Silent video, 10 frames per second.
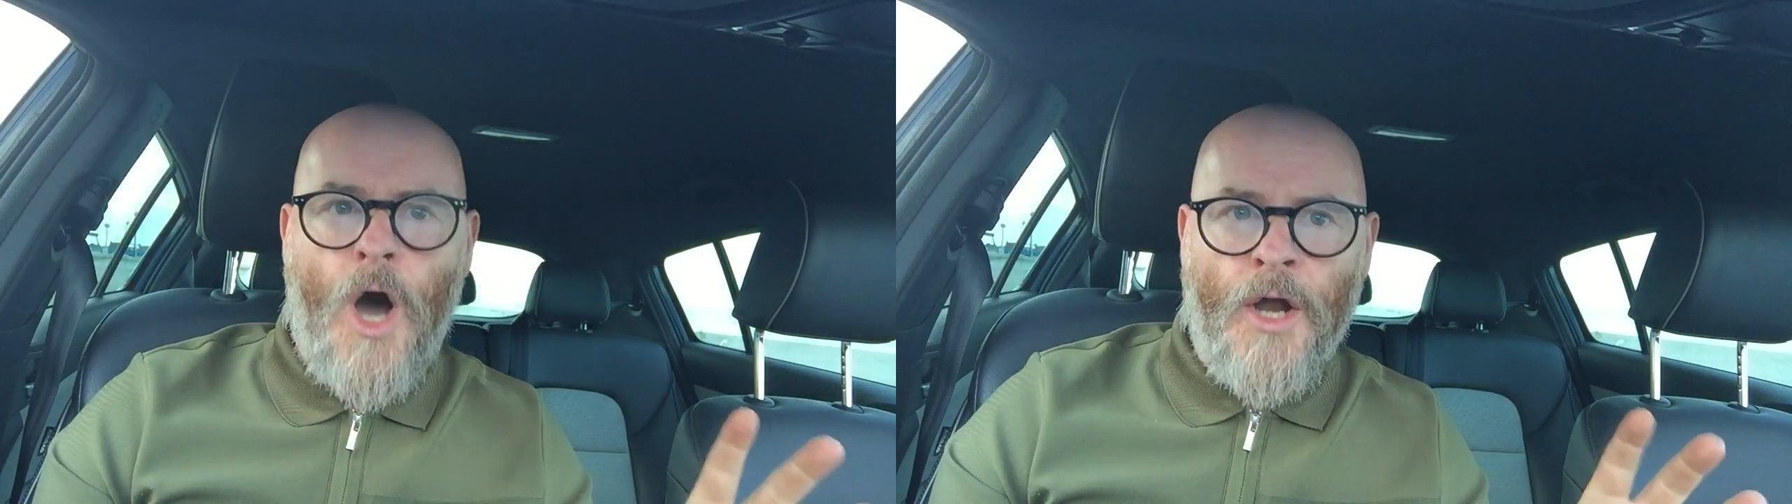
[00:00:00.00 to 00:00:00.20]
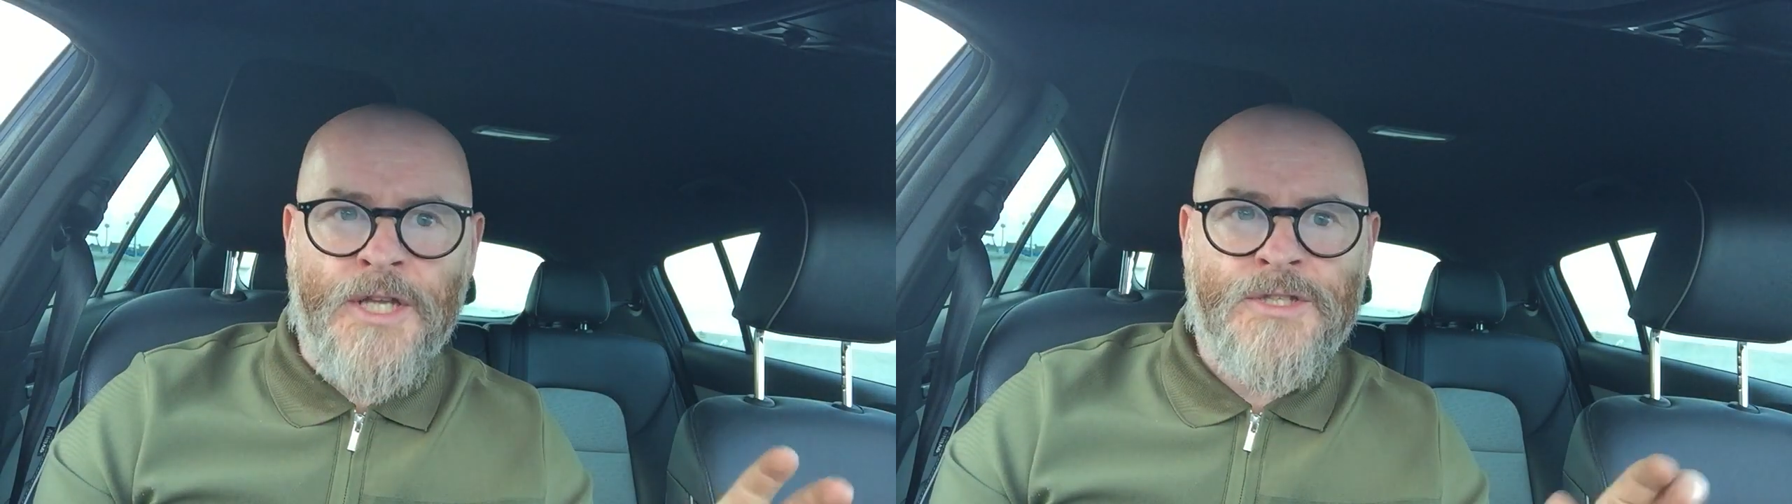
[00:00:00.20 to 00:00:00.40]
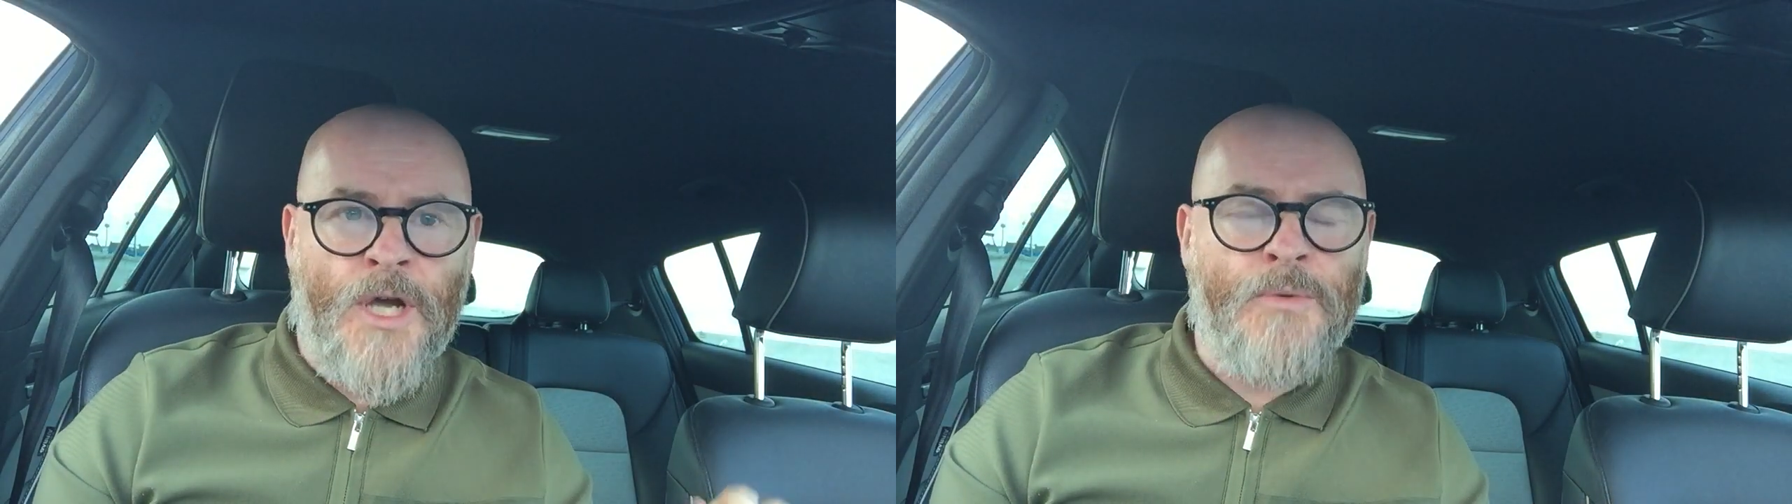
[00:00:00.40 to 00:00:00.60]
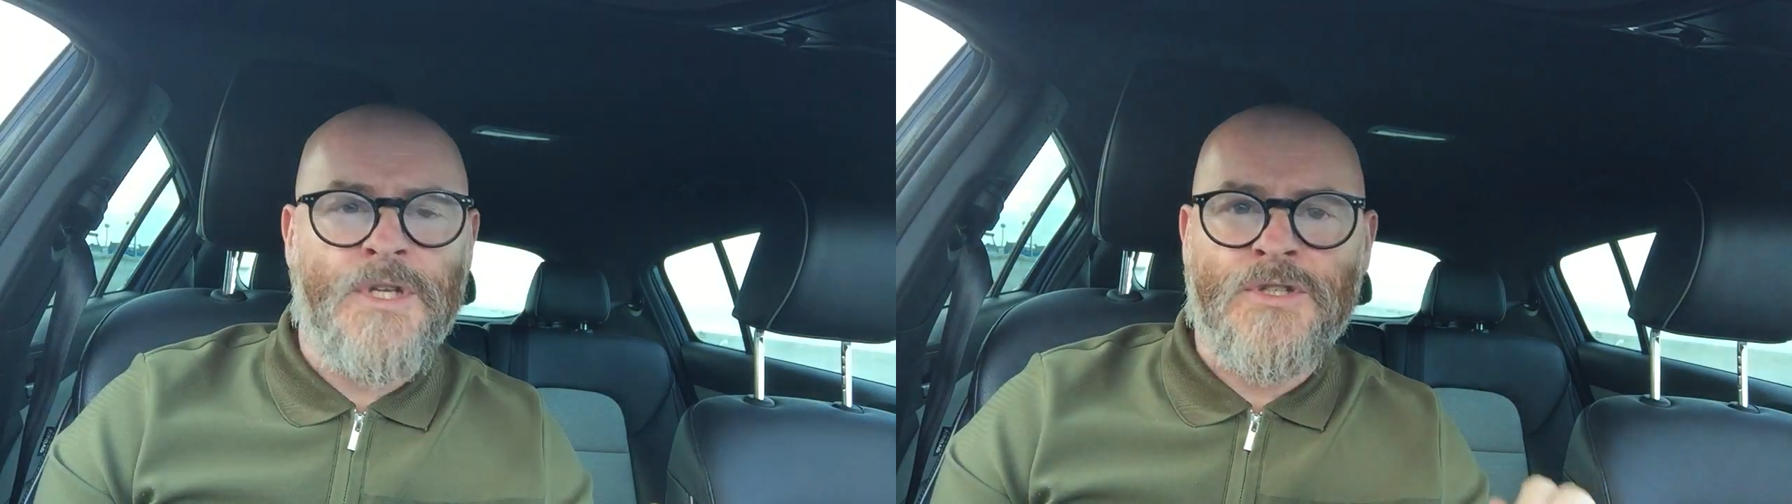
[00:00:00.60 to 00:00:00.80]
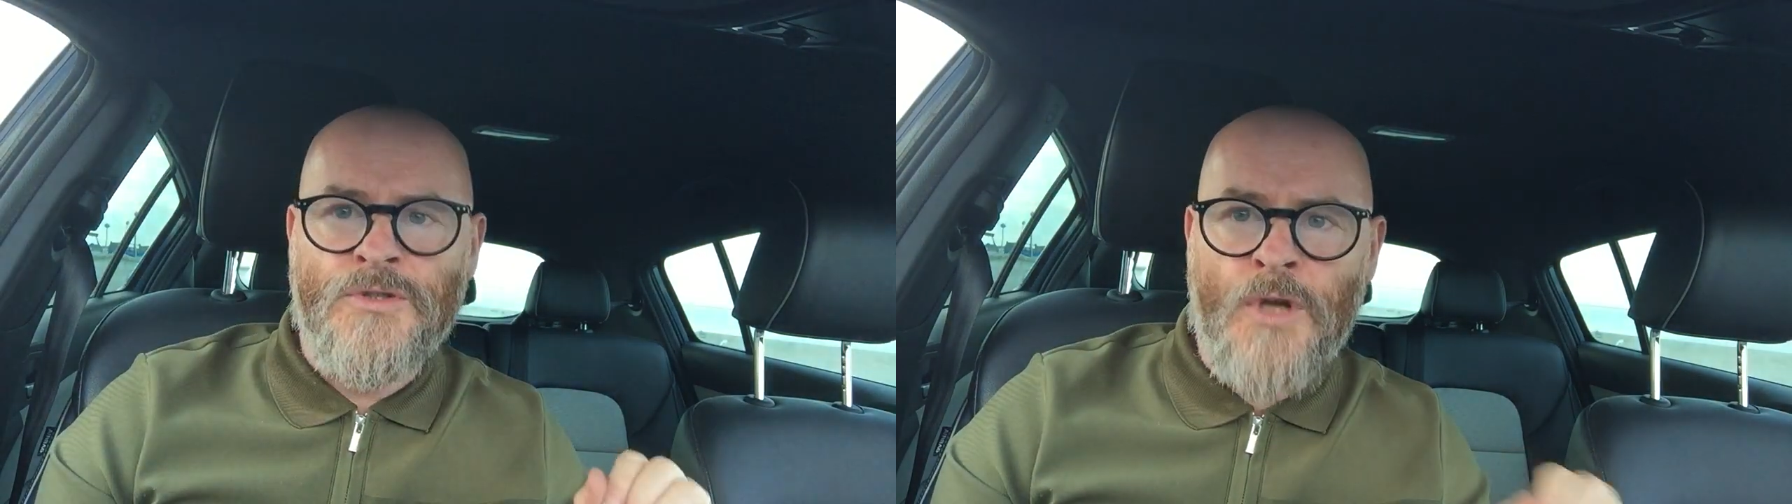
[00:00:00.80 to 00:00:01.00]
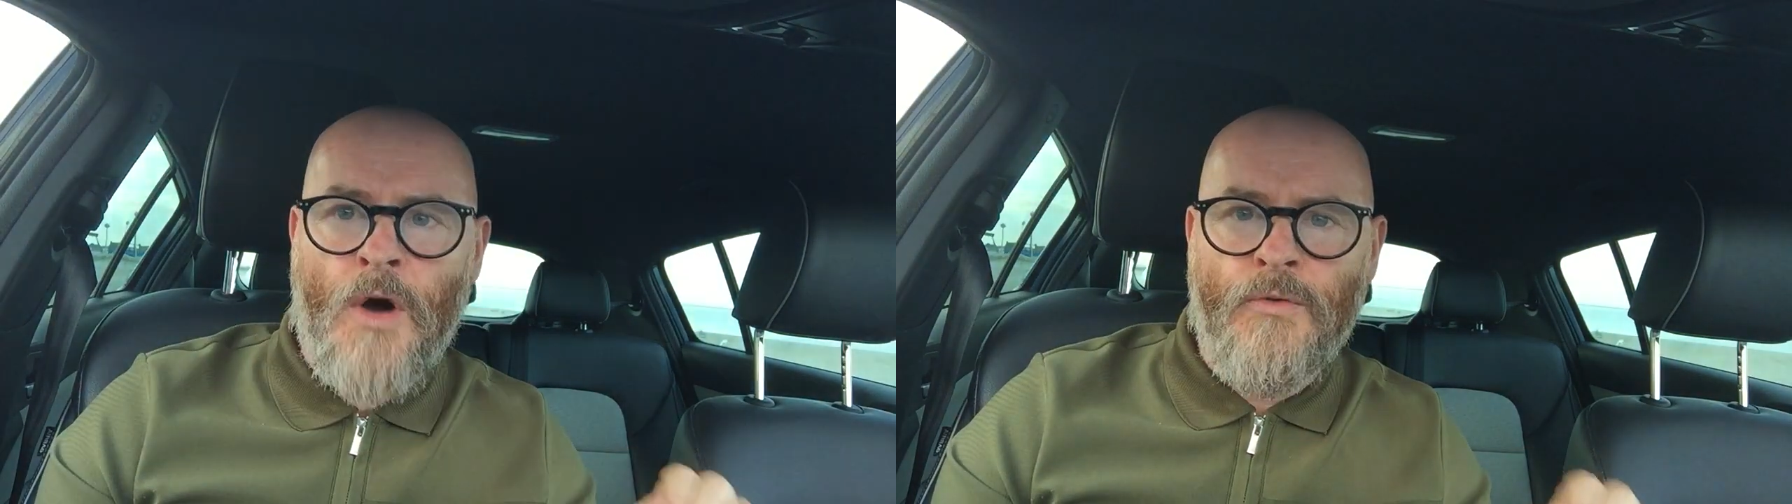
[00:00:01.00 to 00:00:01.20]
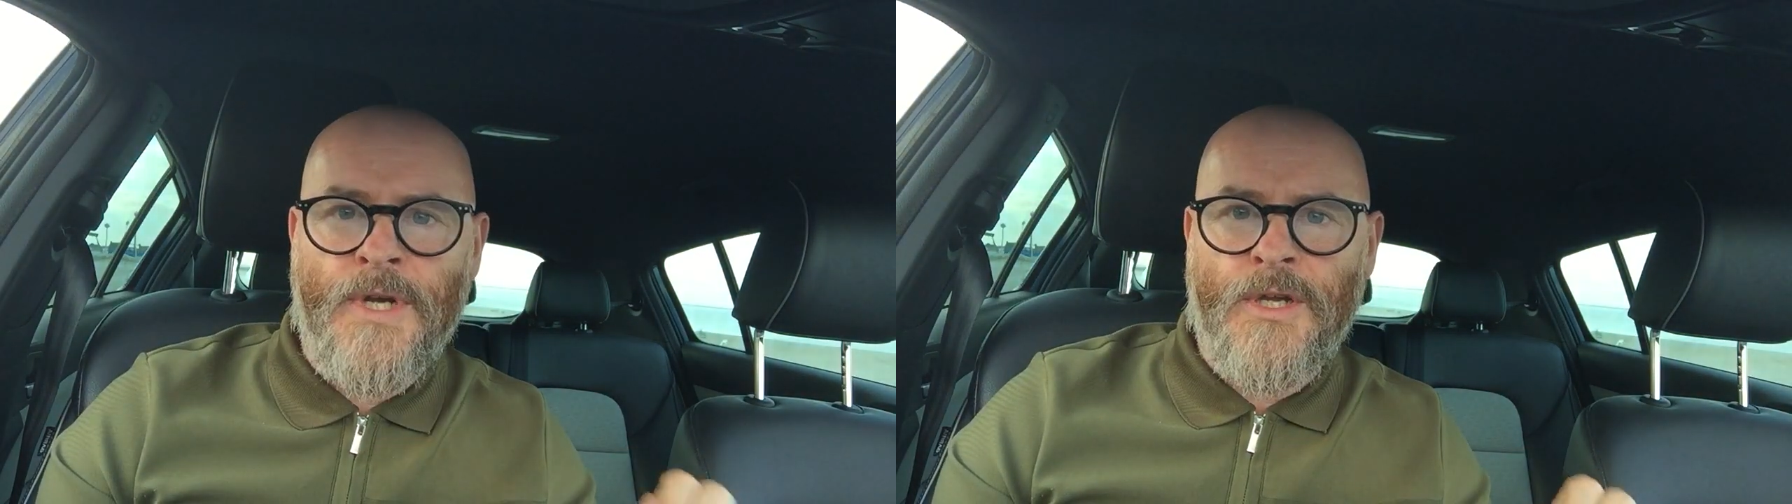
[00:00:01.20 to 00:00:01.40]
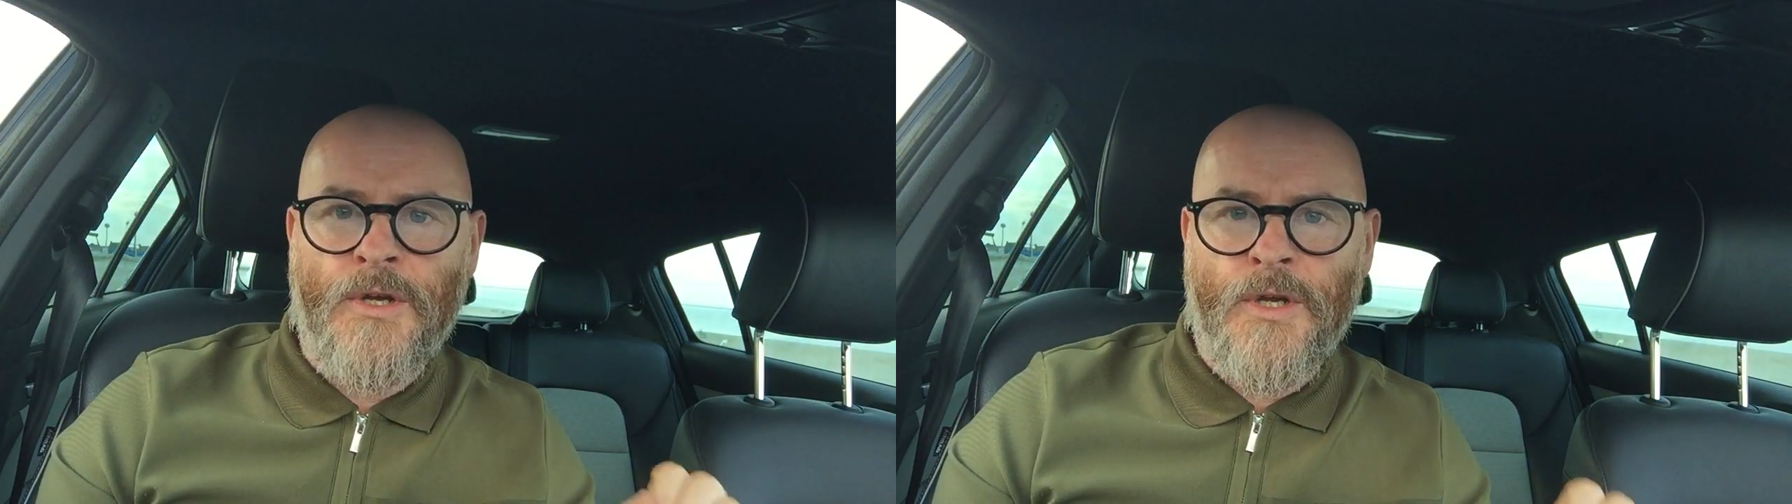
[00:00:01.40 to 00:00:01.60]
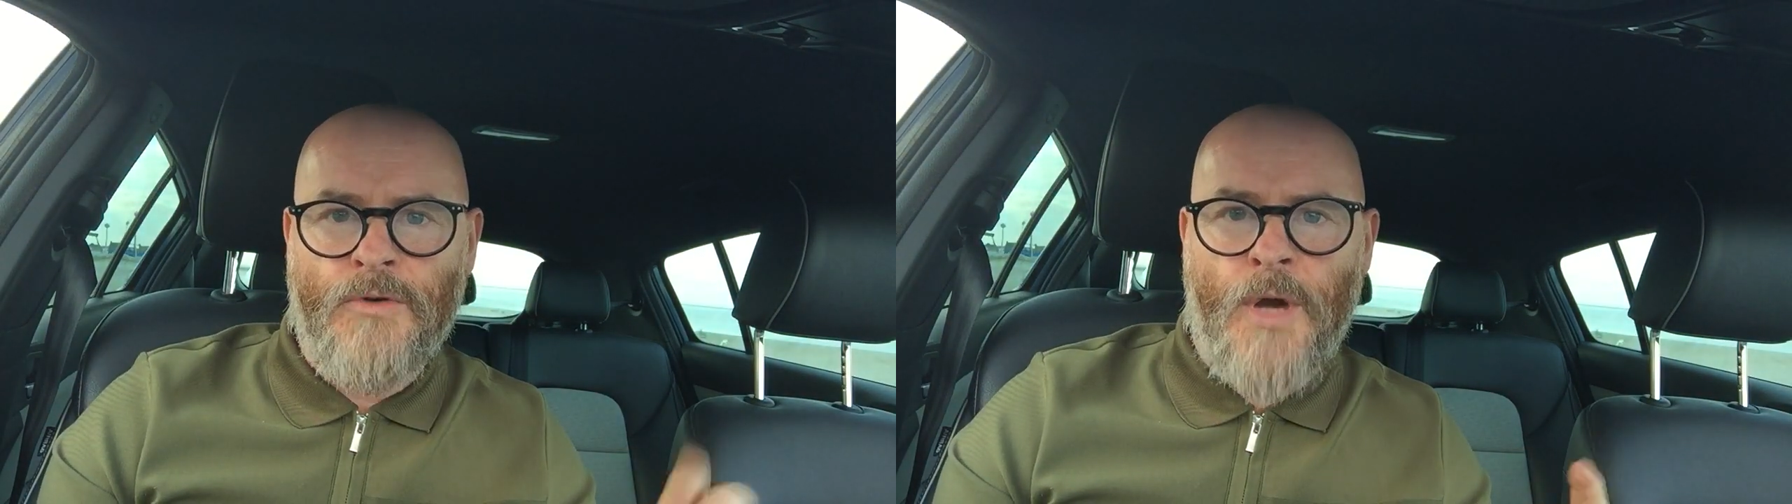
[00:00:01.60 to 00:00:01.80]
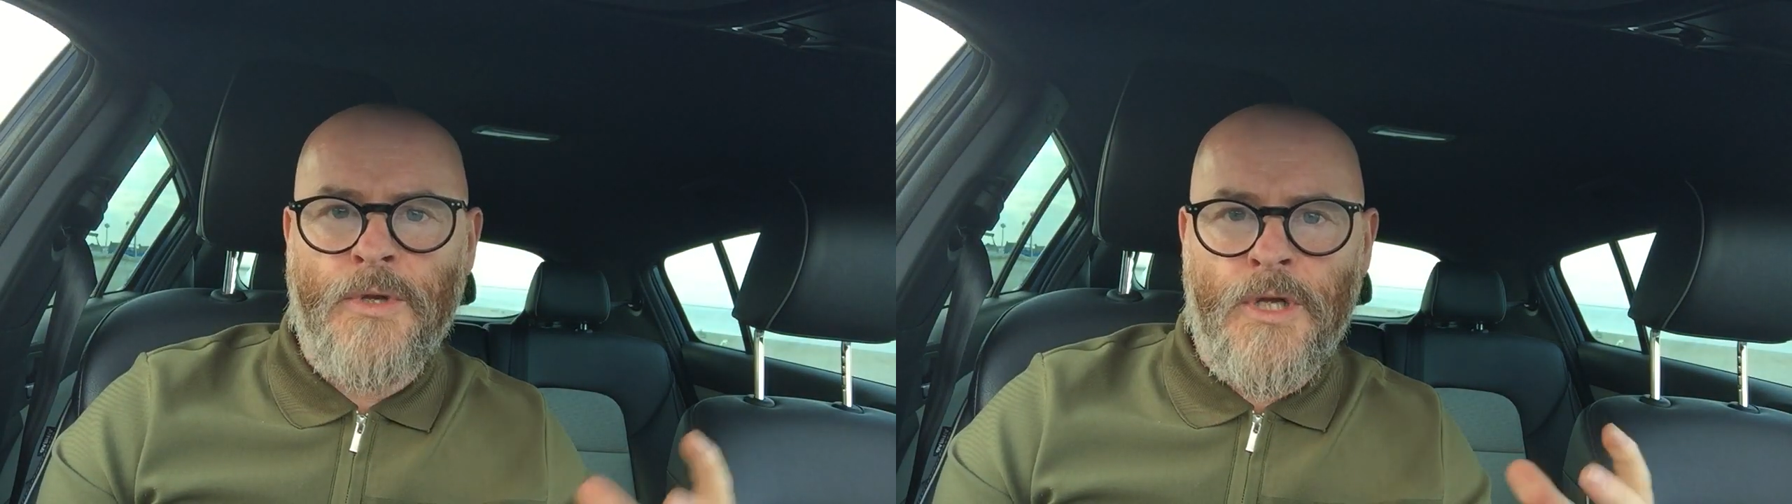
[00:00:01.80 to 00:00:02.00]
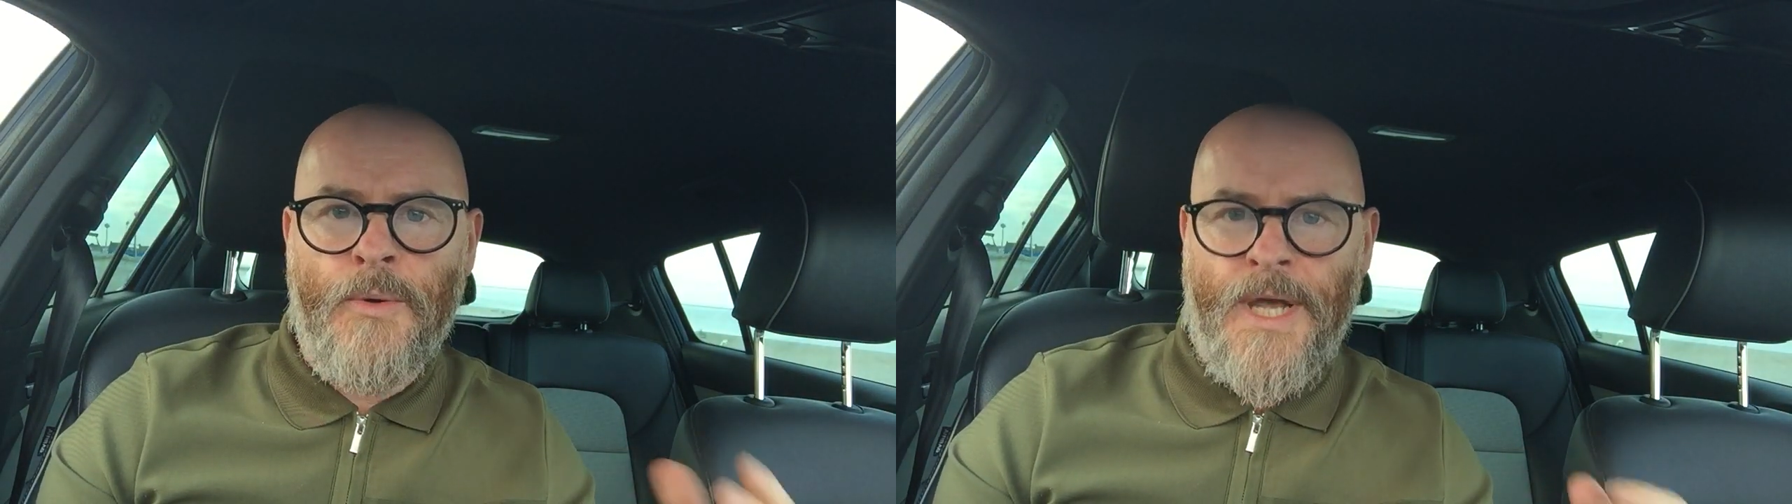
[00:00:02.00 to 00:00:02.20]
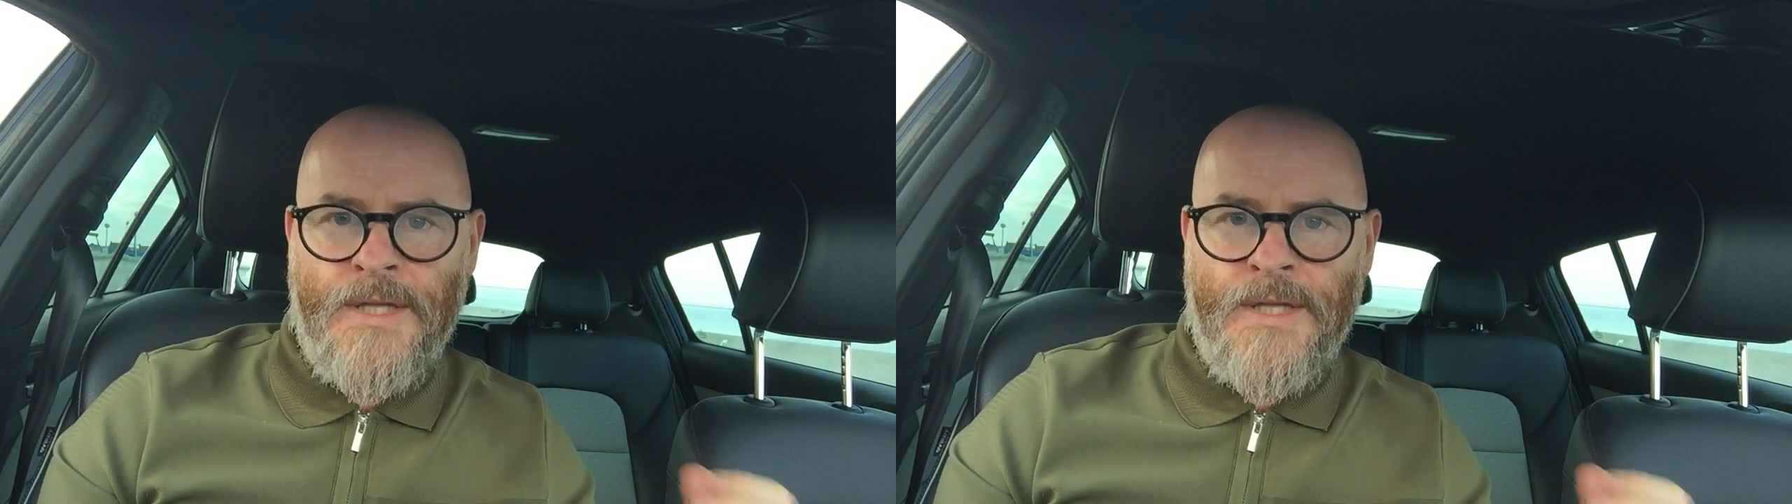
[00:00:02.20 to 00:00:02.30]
On its own, it's not really going to grow you